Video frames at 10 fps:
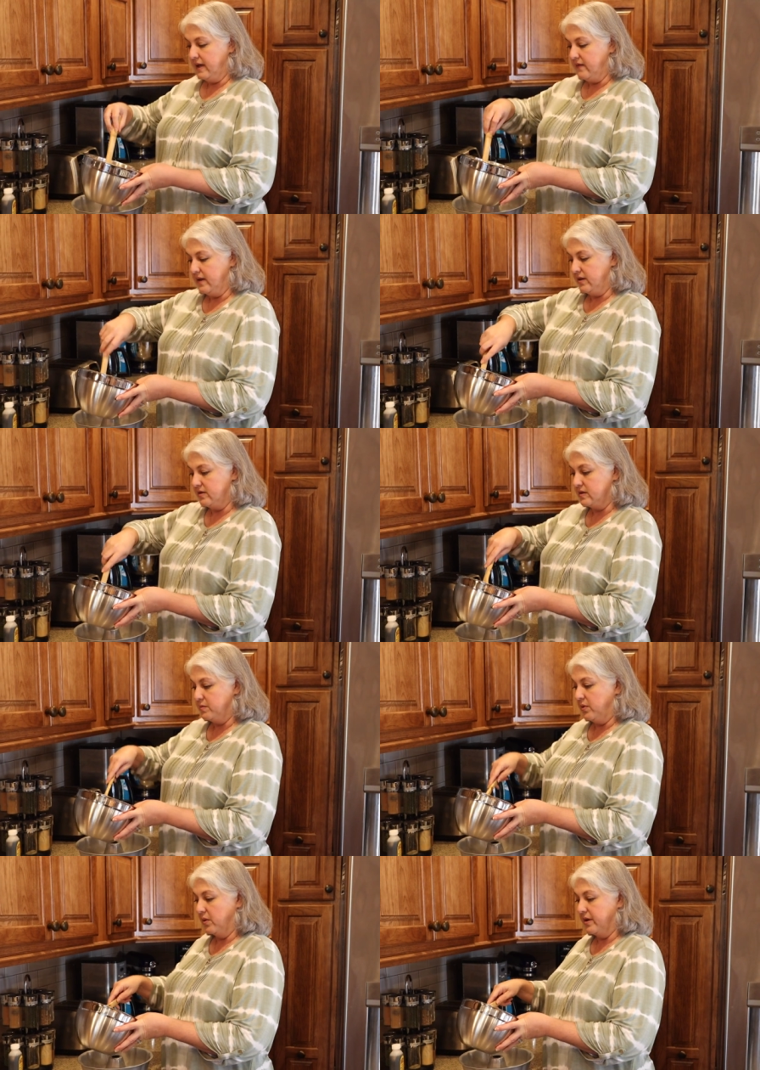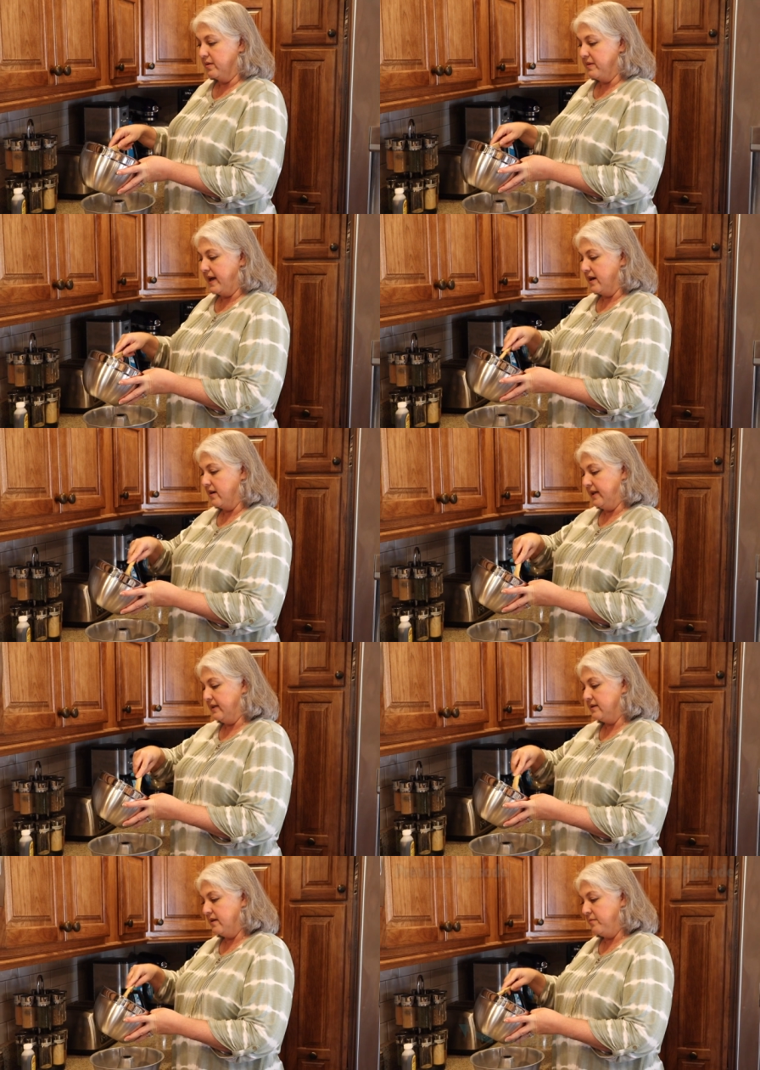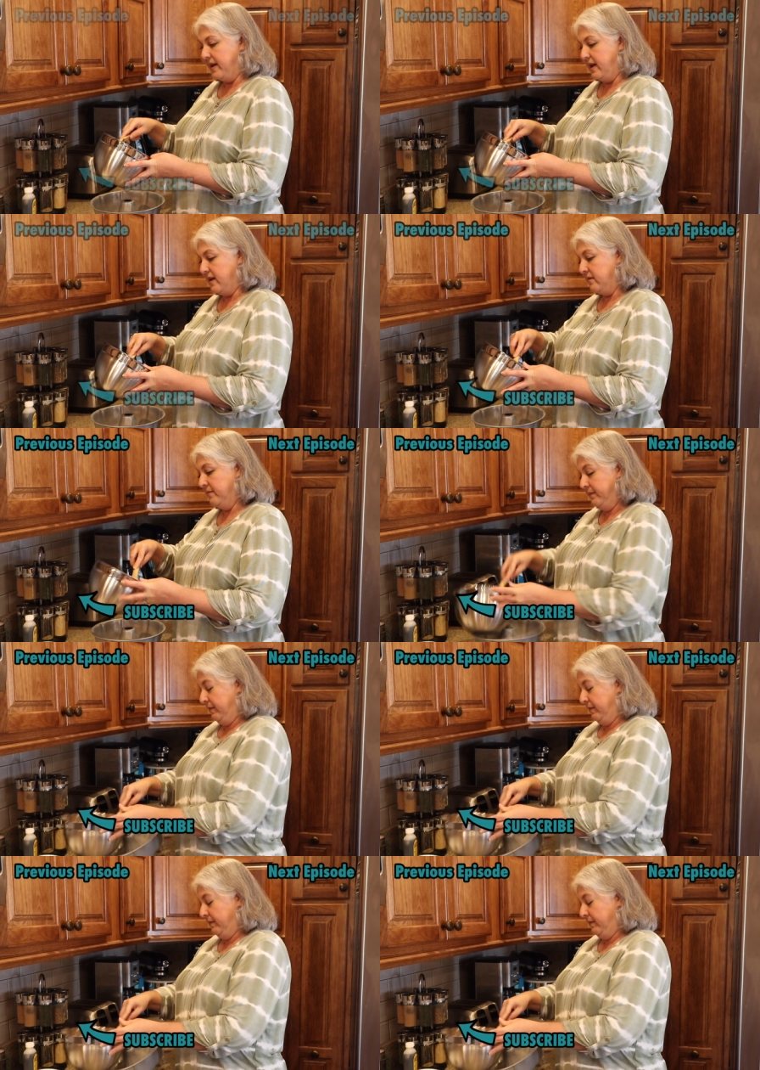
And then you just pour your batter into the pan.